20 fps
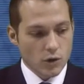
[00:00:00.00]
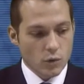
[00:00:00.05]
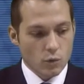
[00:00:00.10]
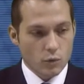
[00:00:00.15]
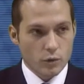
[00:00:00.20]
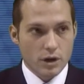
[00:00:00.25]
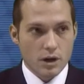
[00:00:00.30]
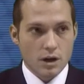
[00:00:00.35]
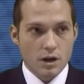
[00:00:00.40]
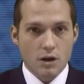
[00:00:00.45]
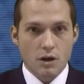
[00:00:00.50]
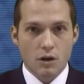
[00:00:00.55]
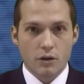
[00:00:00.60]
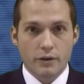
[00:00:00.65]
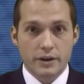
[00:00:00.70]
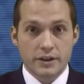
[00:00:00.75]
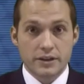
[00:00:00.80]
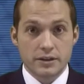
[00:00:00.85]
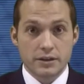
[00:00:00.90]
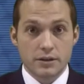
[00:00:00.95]
We are
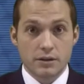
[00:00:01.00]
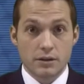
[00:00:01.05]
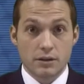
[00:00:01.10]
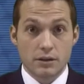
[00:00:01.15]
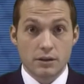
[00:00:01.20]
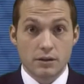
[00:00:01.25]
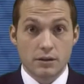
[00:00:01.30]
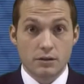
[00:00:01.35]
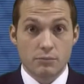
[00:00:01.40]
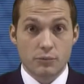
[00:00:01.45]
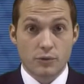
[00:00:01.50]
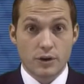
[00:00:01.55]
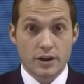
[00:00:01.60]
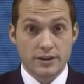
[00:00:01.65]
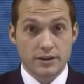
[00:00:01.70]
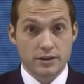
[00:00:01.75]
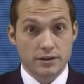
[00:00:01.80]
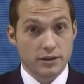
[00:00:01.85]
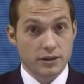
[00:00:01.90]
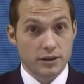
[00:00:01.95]
already
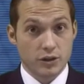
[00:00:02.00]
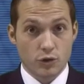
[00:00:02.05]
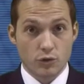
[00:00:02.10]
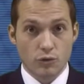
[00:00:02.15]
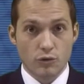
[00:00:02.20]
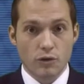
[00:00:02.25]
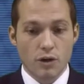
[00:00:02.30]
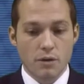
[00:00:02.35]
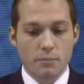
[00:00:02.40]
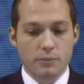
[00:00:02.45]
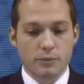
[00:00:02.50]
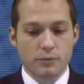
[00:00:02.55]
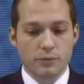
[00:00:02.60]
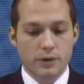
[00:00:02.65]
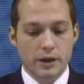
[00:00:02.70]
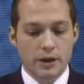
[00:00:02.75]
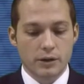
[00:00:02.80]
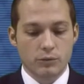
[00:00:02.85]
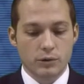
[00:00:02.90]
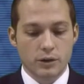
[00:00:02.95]
present in Europe
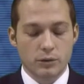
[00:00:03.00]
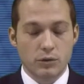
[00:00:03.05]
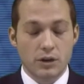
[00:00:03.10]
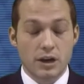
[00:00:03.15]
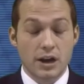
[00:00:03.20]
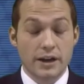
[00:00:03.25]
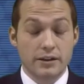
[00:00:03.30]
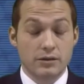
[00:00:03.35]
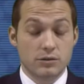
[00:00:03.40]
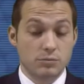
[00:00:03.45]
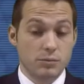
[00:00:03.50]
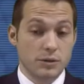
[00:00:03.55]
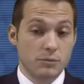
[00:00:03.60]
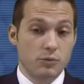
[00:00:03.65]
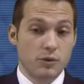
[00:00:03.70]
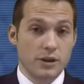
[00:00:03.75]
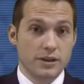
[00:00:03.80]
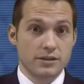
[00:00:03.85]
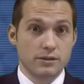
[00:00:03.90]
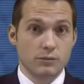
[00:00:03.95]
and we would like to be
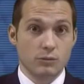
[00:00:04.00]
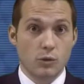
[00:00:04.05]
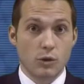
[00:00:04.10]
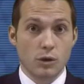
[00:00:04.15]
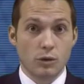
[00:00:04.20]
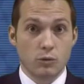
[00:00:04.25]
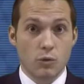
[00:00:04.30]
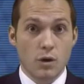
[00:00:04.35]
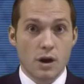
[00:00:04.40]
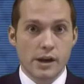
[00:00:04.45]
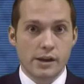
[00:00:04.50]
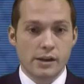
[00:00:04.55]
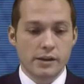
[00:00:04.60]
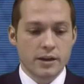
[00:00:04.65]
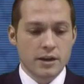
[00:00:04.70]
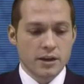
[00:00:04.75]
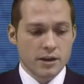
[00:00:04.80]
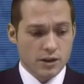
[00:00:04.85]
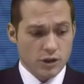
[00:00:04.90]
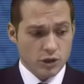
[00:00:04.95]
present worldwide.
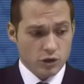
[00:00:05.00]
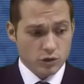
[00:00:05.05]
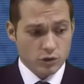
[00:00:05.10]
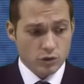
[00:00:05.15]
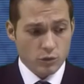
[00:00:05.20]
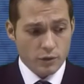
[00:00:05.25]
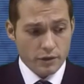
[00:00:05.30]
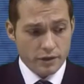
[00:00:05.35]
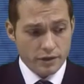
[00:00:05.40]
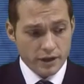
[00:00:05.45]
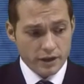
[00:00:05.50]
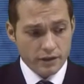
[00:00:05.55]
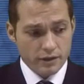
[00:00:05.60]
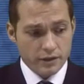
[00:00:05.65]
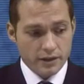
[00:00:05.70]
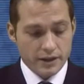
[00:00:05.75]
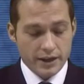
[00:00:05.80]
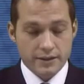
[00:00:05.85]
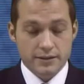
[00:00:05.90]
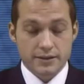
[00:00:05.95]
So we think the
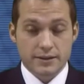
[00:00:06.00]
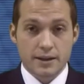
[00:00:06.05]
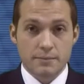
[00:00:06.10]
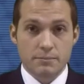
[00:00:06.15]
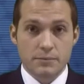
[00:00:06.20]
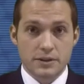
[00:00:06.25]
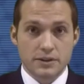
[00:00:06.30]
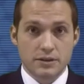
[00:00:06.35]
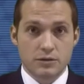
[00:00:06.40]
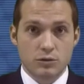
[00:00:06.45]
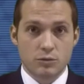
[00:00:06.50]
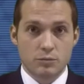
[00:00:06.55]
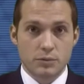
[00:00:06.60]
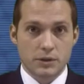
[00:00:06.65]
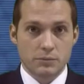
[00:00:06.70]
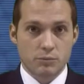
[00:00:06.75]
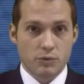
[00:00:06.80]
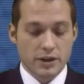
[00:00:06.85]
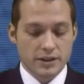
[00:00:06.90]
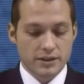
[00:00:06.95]
next step is to
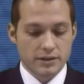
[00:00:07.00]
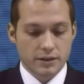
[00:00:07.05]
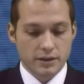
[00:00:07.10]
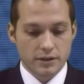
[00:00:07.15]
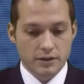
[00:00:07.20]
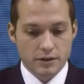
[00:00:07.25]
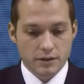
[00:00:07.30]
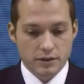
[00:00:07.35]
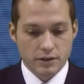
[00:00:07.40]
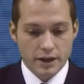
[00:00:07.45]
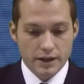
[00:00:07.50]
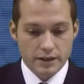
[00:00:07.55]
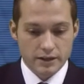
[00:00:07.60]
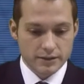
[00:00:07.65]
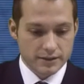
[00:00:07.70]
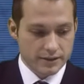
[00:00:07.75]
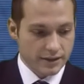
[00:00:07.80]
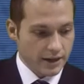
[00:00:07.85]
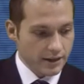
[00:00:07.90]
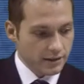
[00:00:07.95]
be present in the United
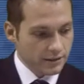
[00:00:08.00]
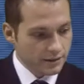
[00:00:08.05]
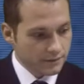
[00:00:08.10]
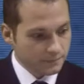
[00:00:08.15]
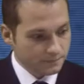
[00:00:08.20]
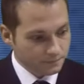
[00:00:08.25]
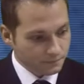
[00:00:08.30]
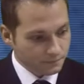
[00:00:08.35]
States.